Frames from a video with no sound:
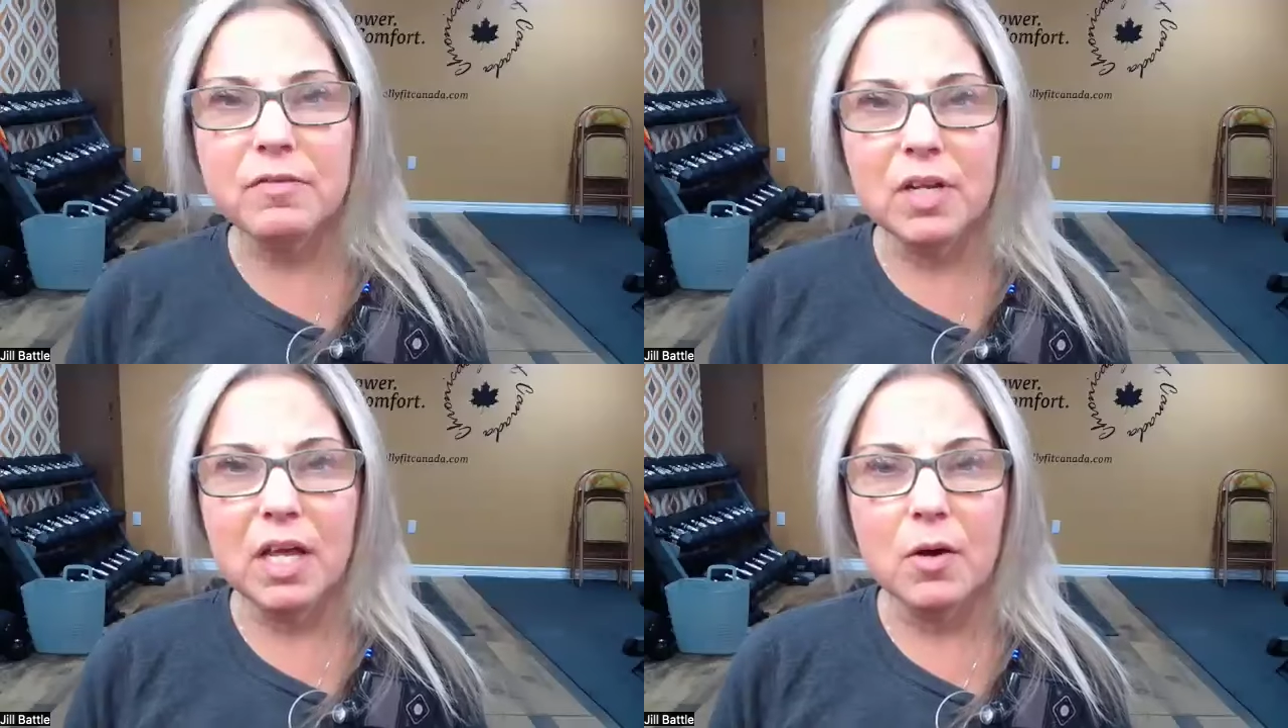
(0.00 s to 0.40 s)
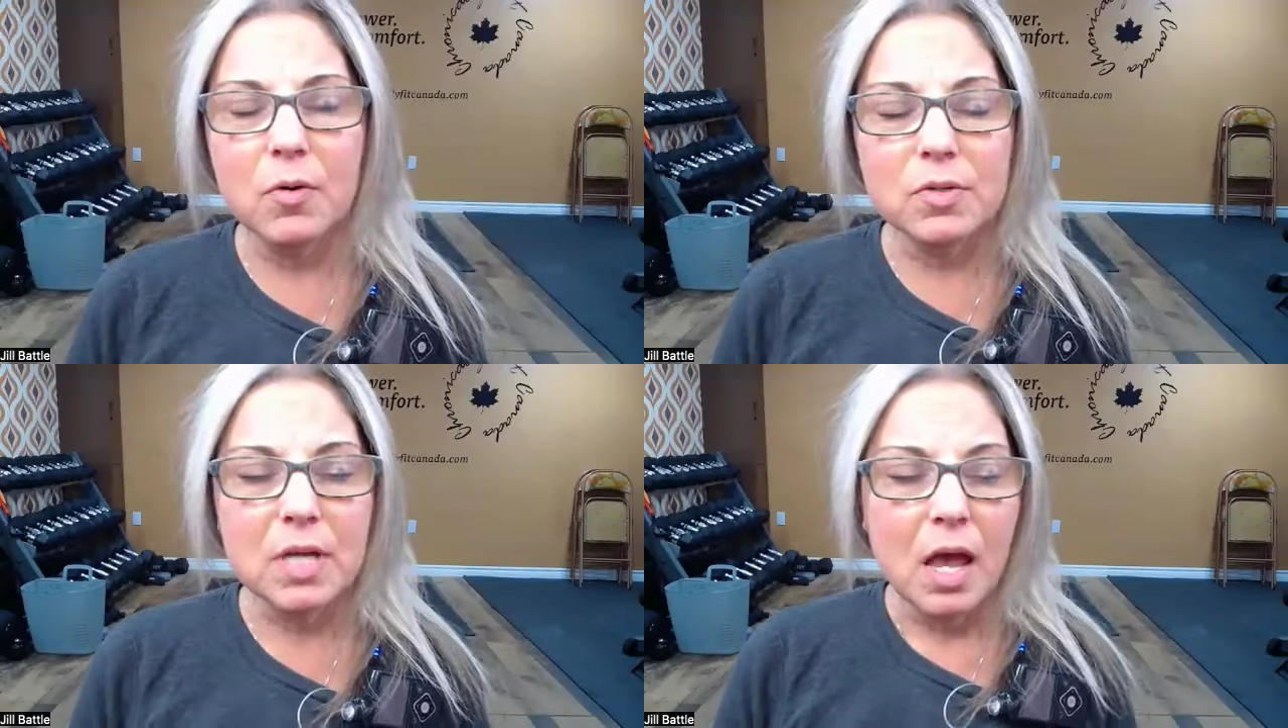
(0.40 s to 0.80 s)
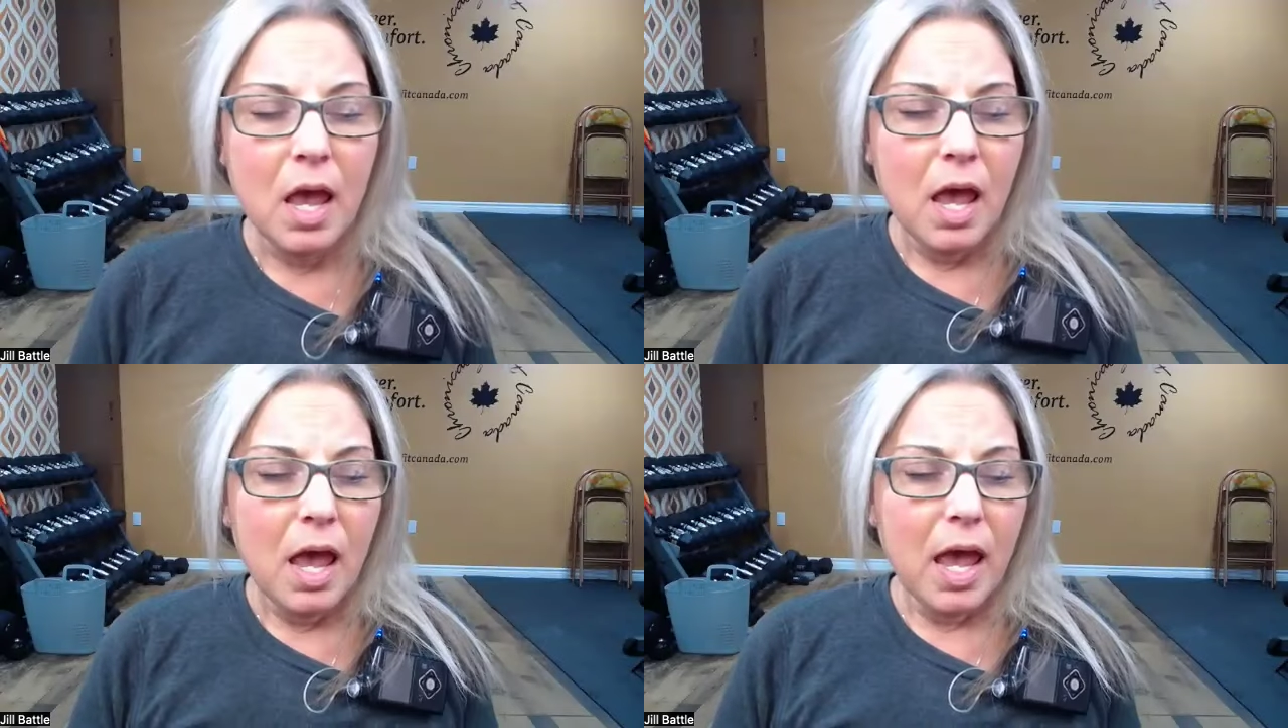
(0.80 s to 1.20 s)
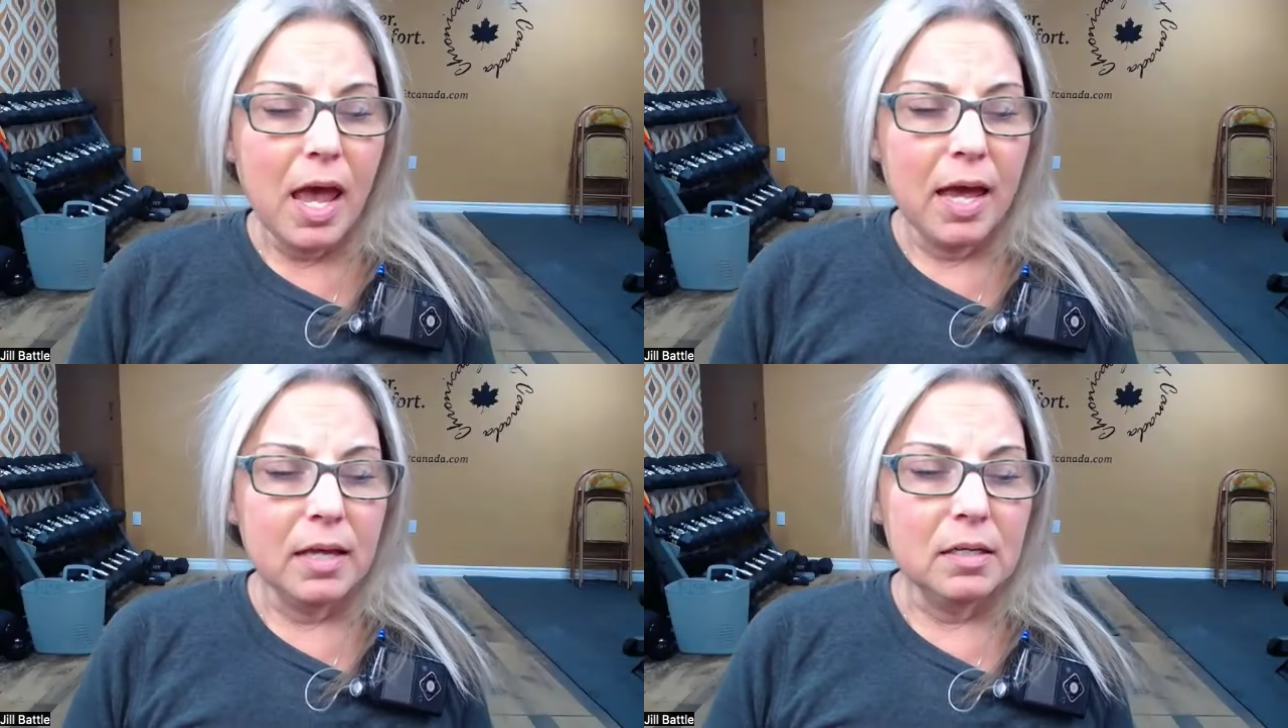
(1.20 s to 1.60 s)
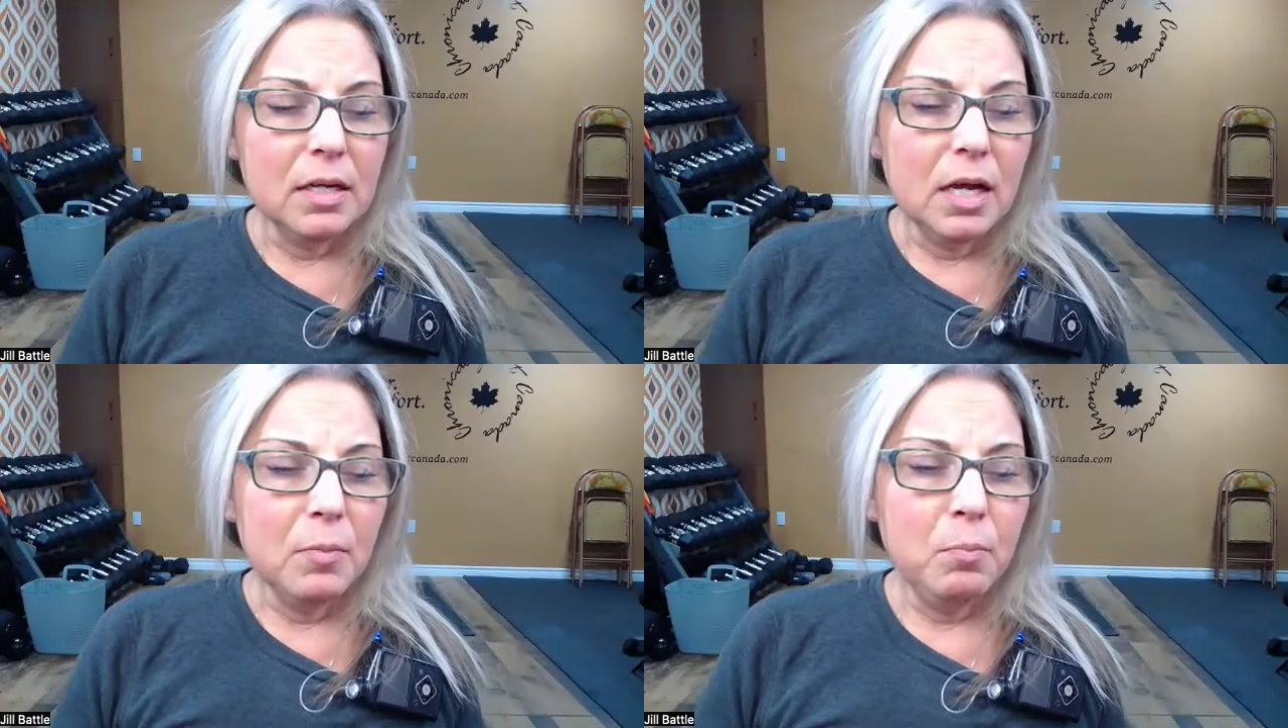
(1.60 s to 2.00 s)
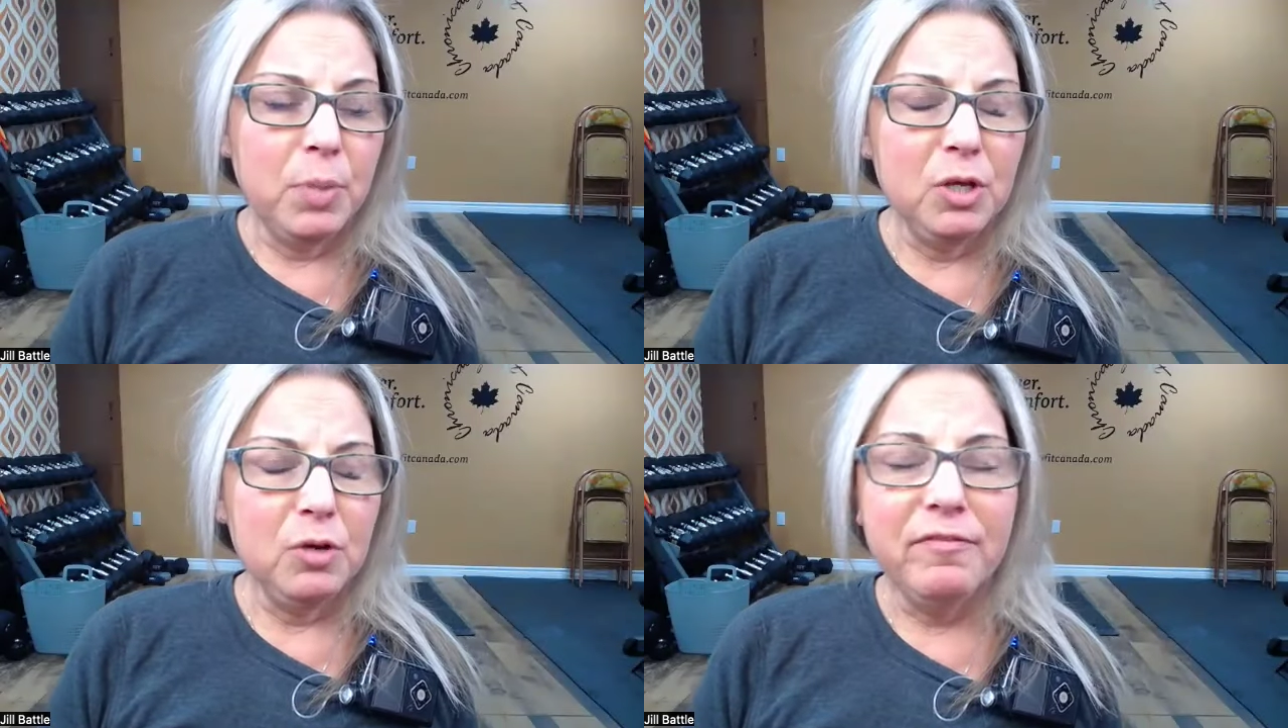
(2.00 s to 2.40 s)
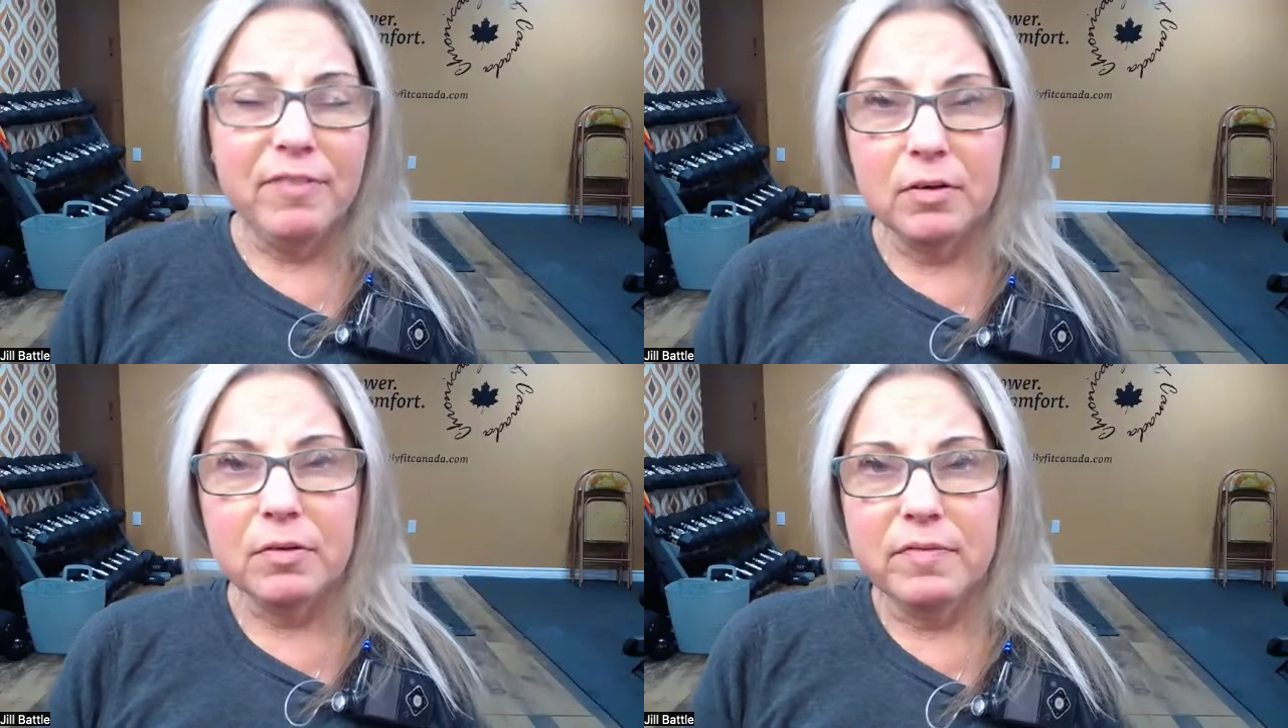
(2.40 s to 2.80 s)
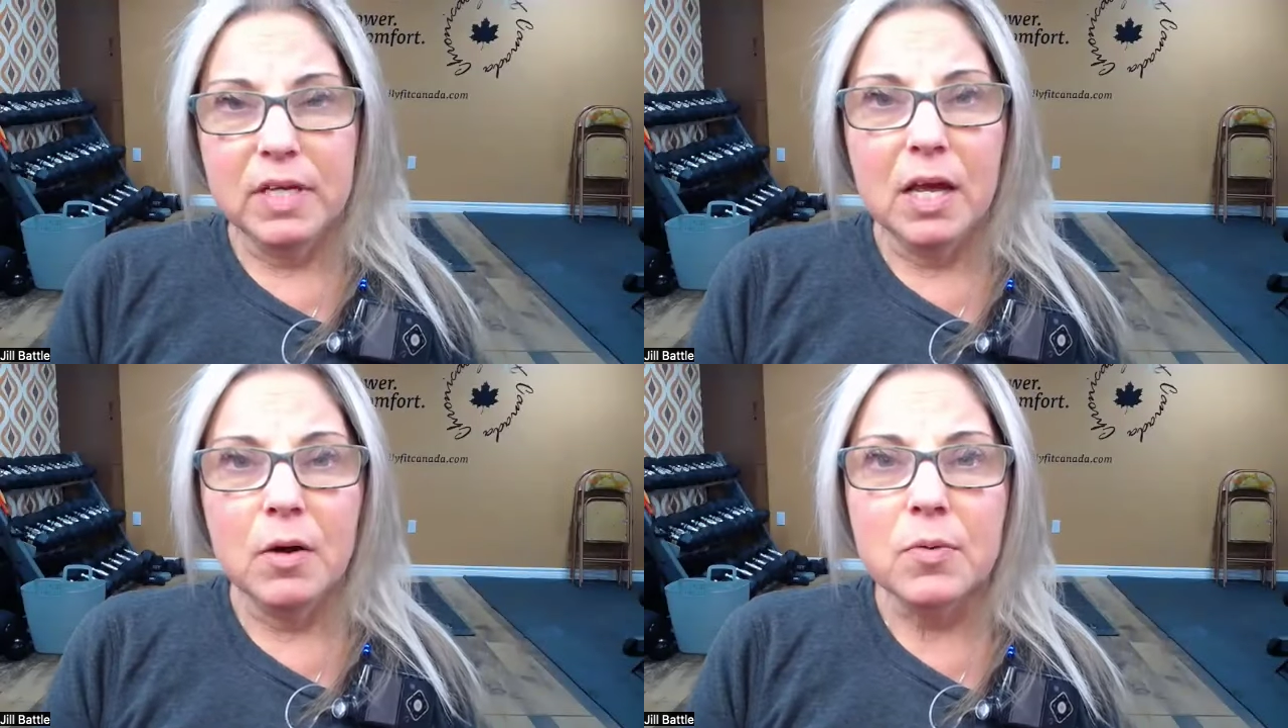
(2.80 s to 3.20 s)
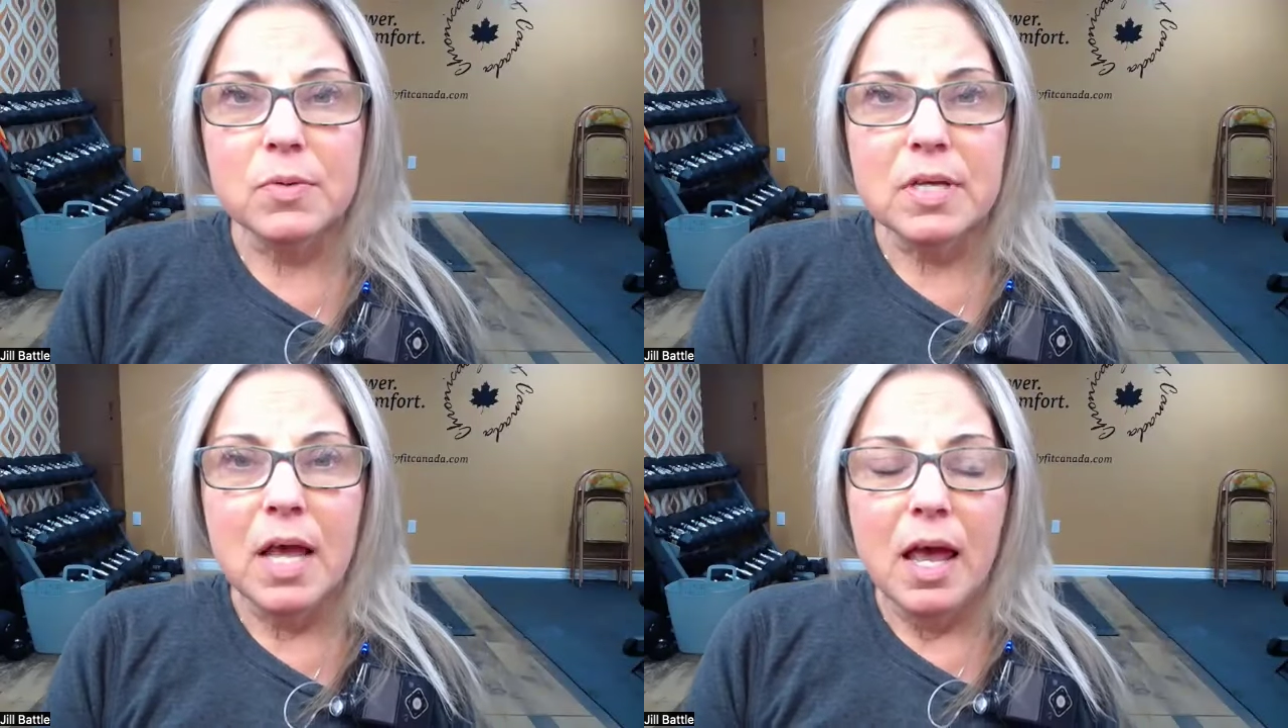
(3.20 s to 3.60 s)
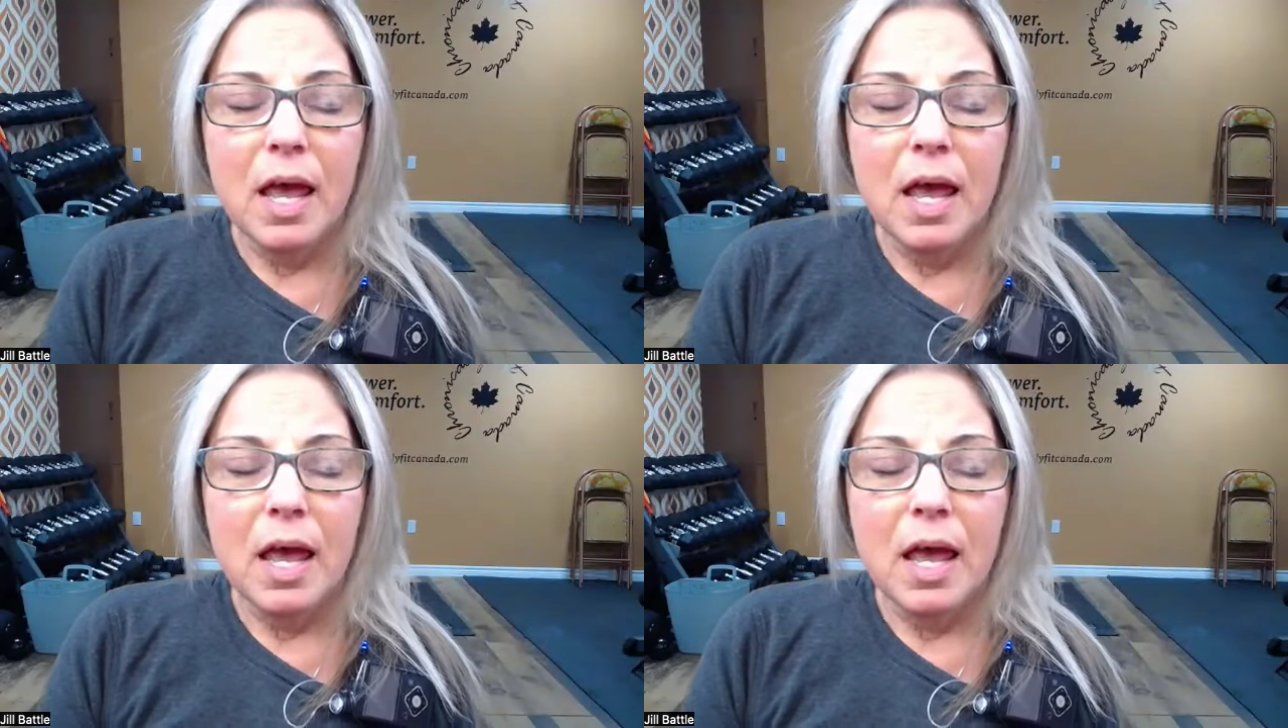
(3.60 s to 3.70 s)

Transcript: the videos and but you feel the videos,